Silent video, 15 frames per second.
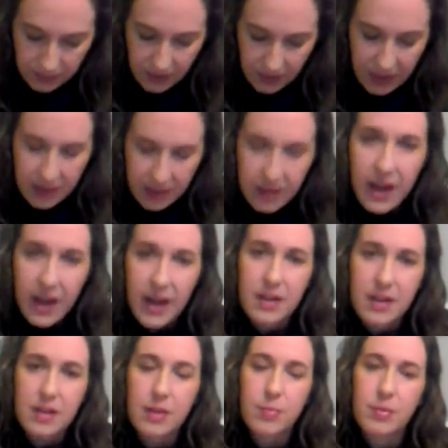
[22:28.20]
that
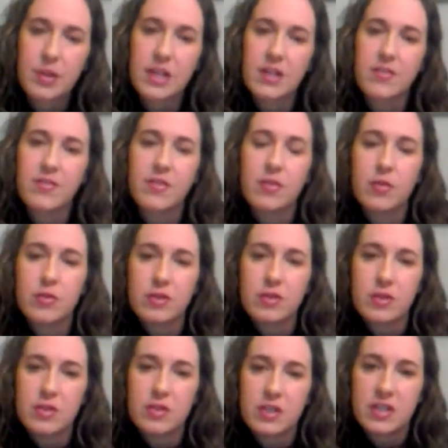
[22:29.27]
the belief fuels
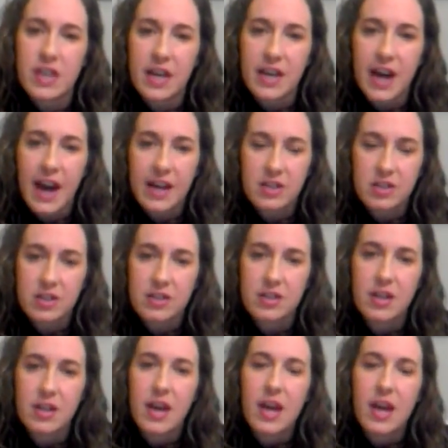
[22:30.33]
you to take
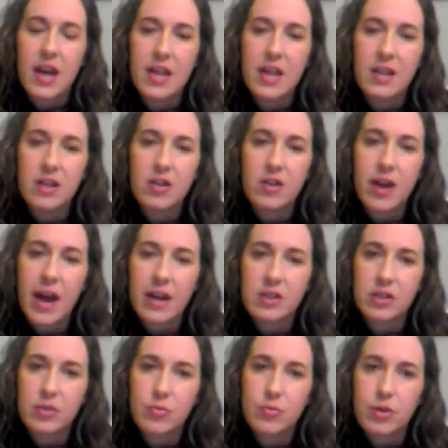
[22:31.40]
action, and that your
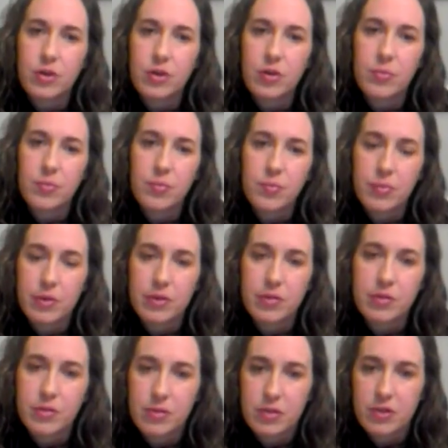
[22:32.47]
action will
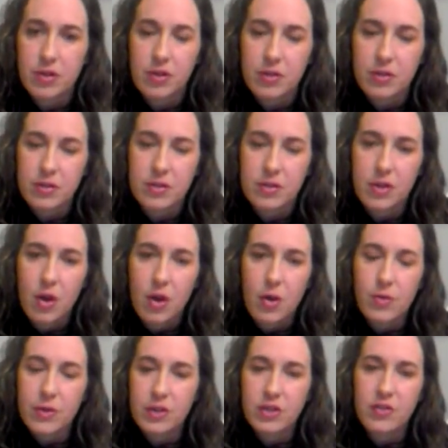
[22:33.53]
produce results,
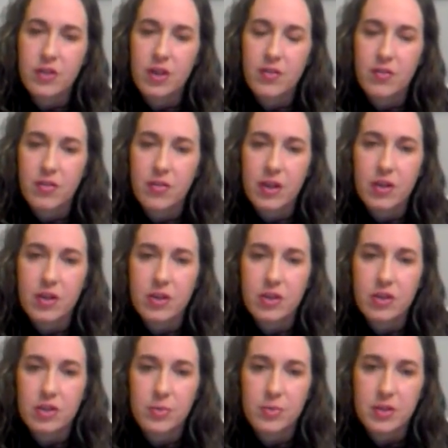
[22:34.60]
which therefore
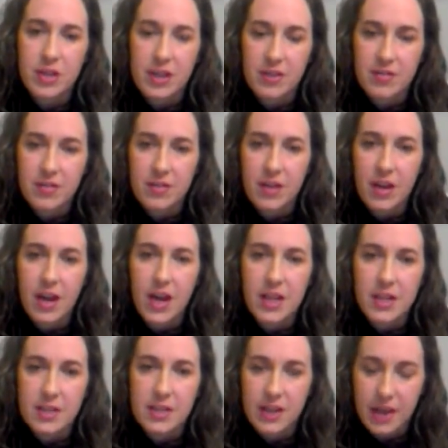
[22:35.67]
increase your belief, and
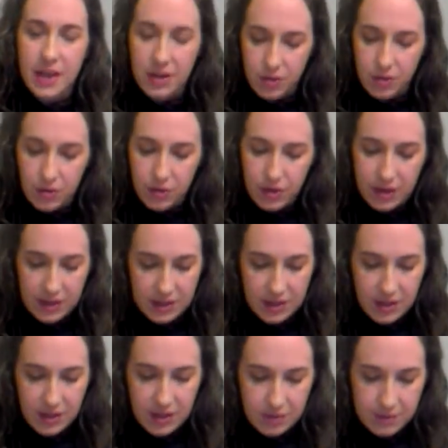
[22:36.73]
the cycle
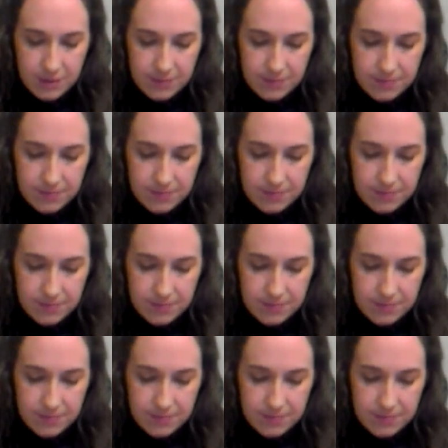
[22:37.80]
continues.